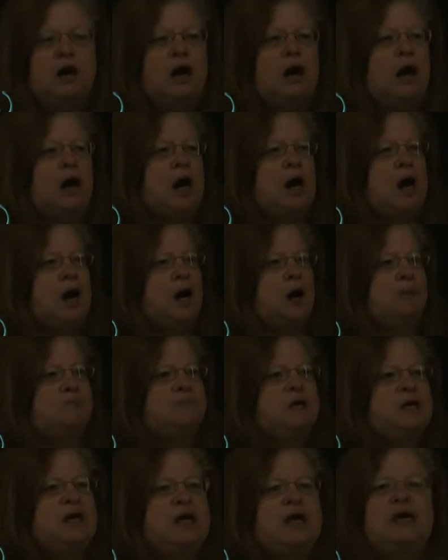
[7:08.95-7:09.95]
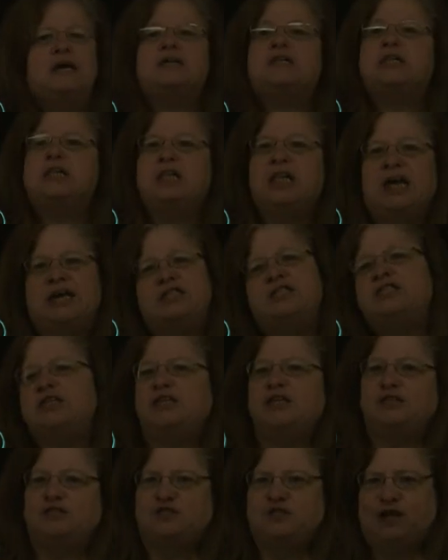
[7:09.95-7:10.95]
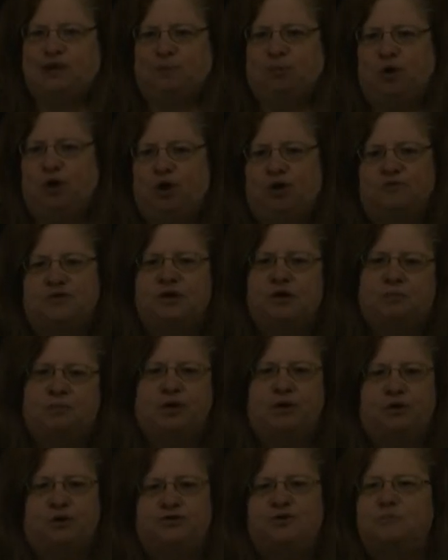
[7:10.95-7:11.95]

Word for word: Um, a classic example of the appeal